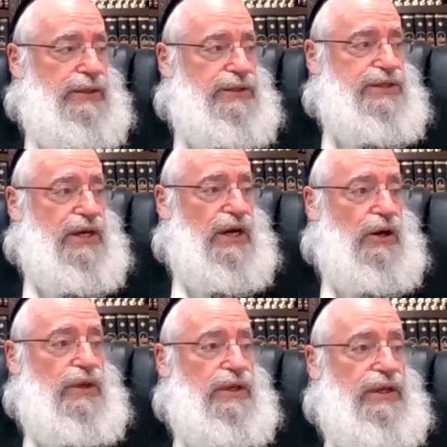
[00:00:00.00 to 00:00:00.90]

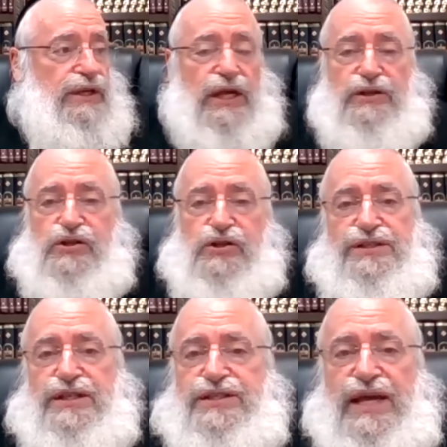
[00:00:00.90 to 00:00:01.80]
so it's
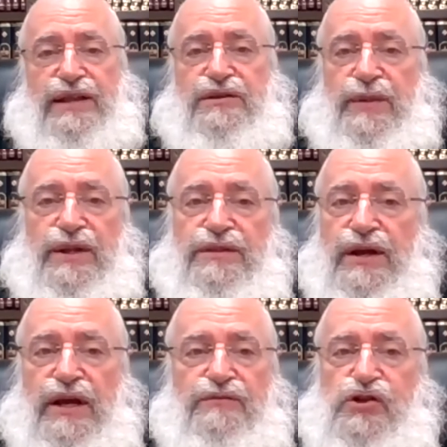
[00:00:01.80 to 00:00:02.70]
just a sentiment
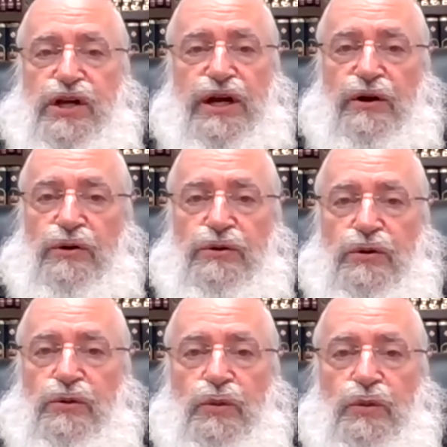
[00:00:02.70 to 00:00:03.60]
that I've shared
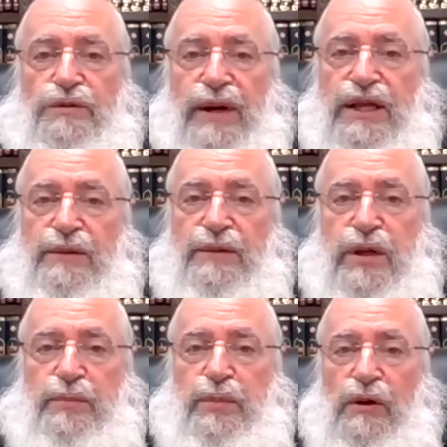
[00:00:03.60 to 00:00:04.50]
with many
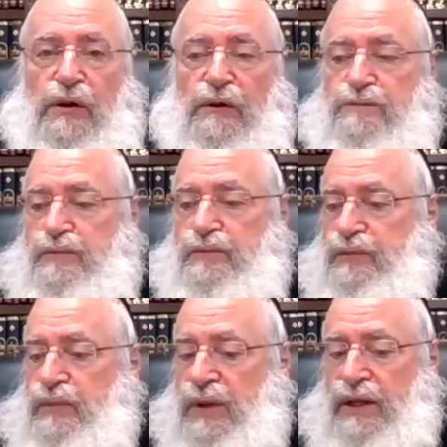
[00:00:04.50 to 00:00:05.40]
people.
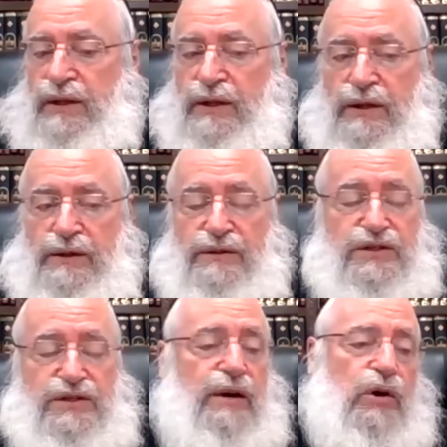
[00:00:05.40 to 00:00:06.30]
There's
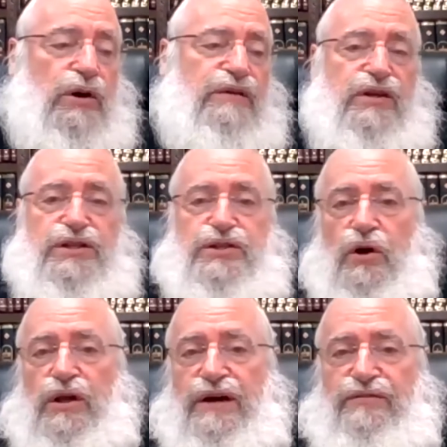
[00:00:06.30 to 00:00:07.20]
a Gemara about
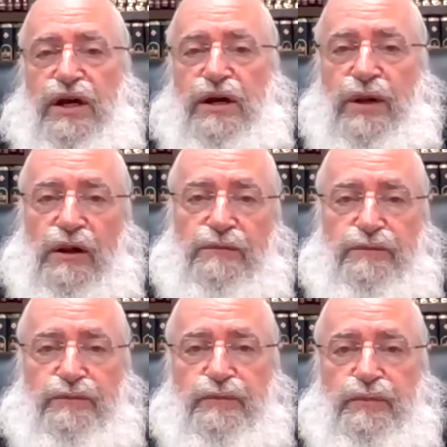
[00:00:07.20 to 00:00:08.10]
Yesod of Gimel.
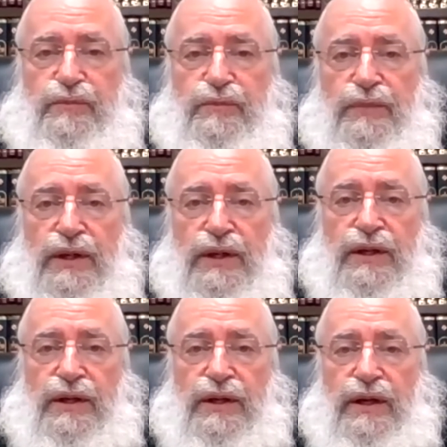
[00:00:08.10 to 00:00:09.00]

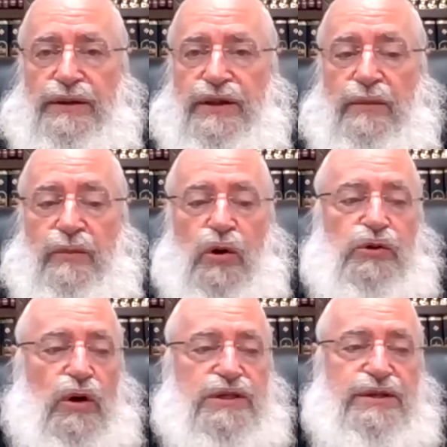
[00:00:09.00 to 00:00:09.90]
And the Gemara
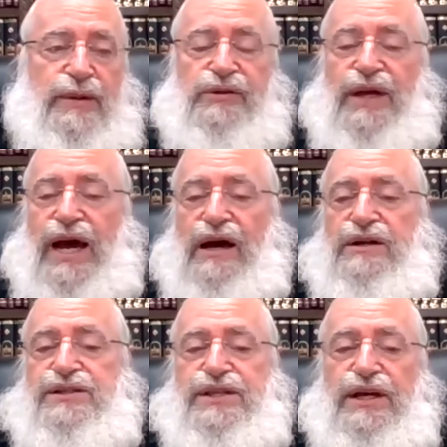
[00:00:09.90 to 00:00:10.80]
talks about
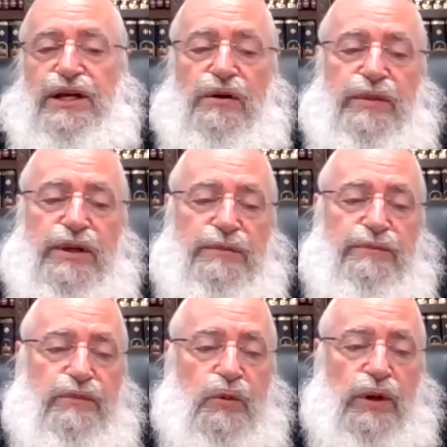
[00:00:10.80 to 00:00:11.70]
Achras
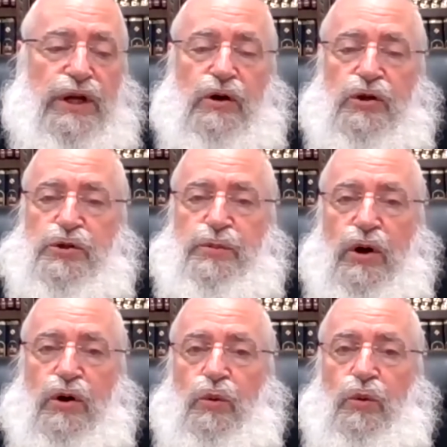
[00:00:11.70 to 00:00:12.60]
Hayamim, when HaKadosh
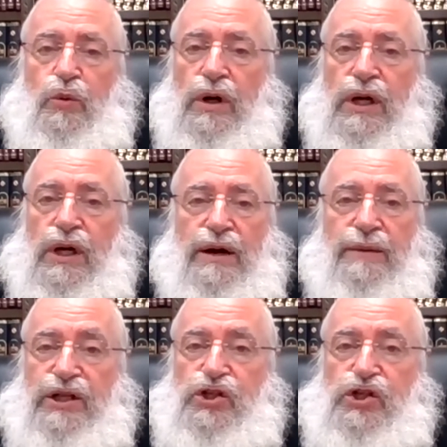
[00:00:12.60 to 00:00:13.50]
Baruch Hu will
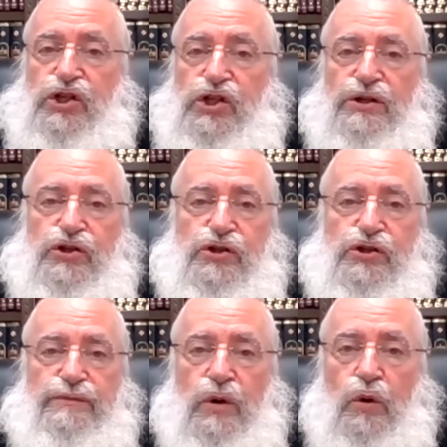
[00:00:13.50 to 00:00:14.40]
come and
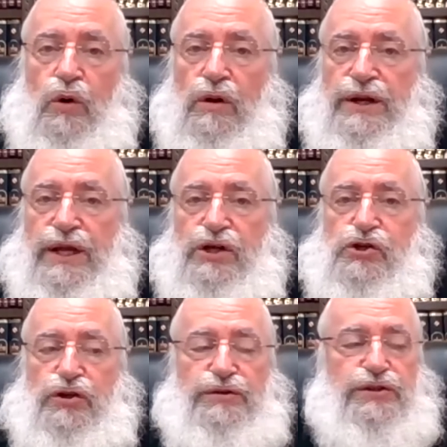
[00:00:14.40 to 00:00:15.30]
judge all the
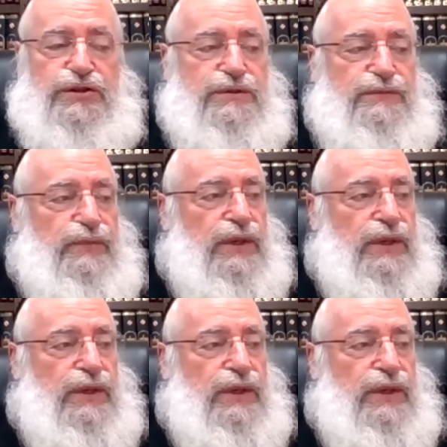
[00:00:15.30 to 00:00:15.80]
nations.